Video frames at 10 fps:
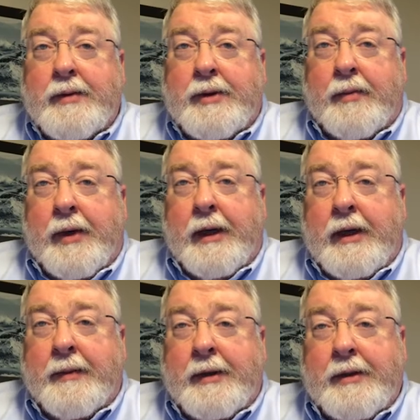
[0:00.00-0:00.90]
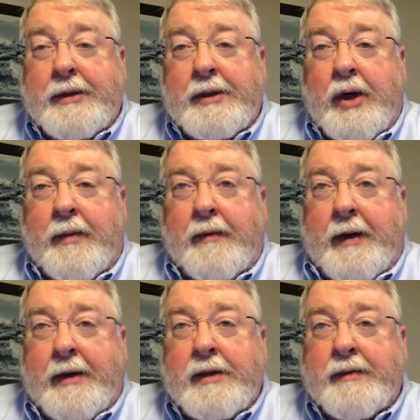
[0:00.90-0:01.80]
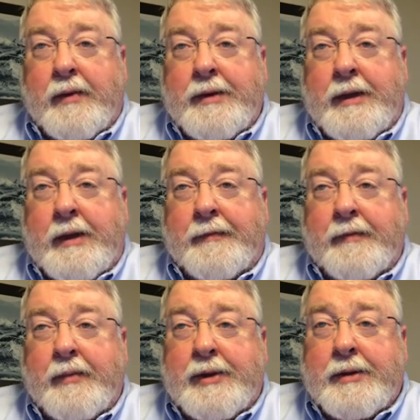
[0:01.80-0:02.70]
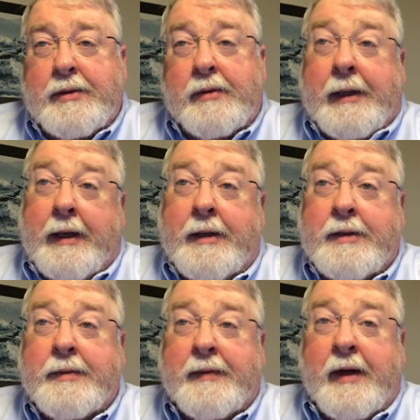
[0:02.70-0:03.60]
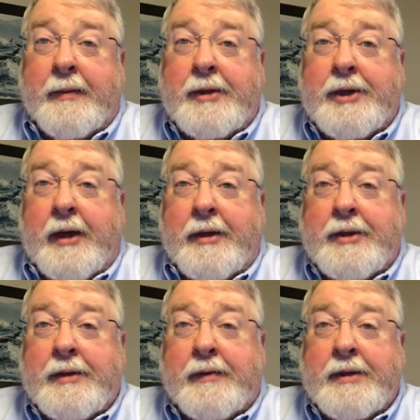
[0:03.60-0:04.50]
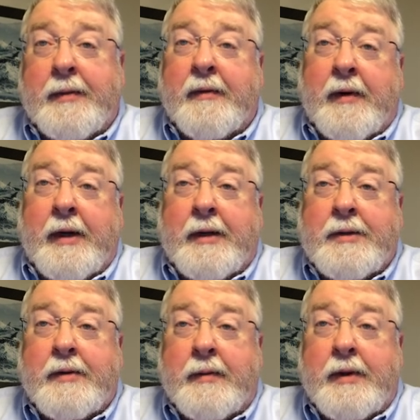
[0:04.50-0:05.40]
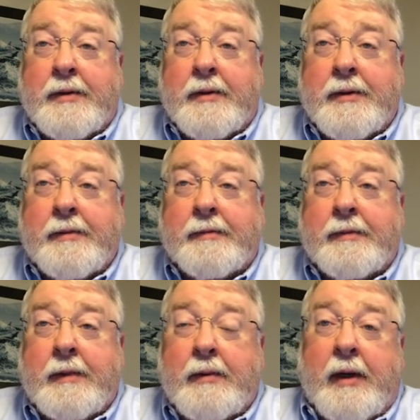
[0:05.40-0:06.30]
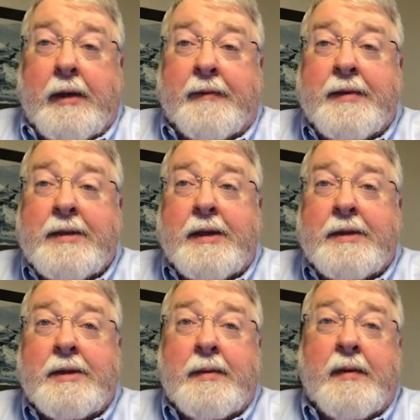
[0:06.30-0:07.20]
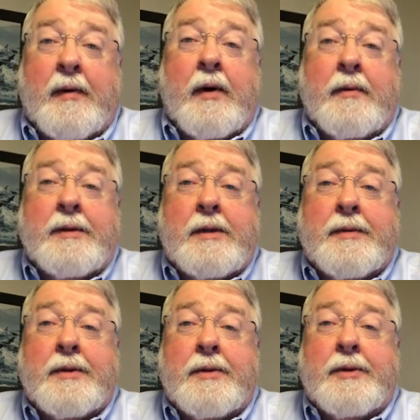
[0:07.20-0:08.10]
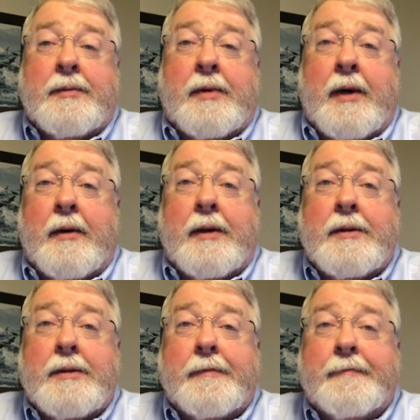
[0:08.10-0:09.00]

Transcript: which are bringing them into the scope of Annex 14, which is creating some development challenges for some of our downstream users while emphasizing some of our own substitution priorities.